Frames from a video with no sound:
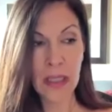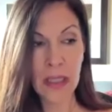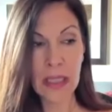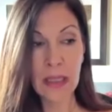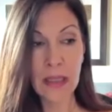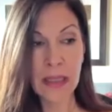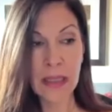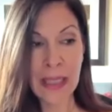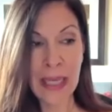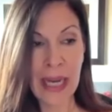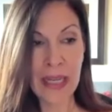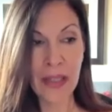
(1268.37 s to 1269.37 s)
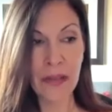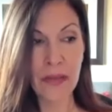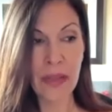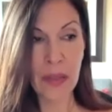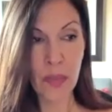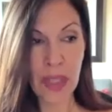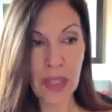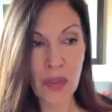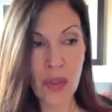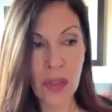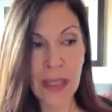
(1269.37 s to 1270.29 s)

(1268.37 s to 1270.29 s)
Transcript: in this higher vibration